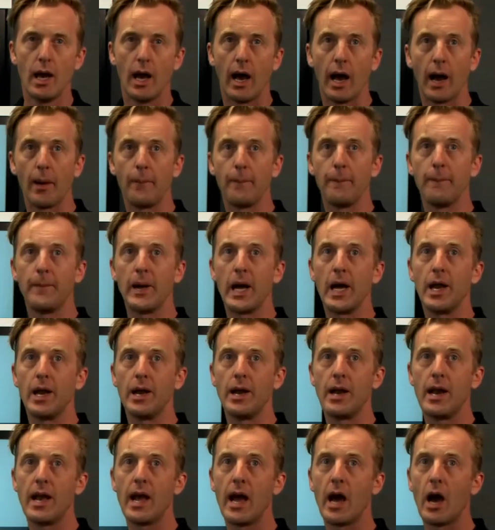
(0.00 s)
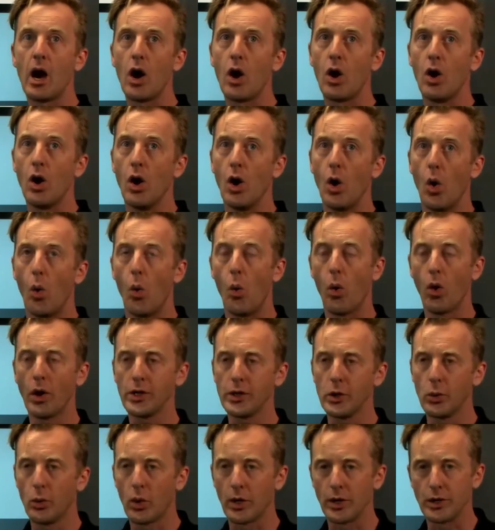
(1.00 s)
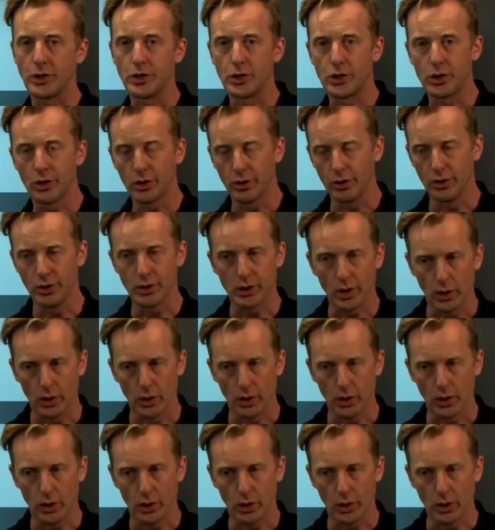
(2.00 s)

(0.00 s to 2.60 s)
Now, what you want to do,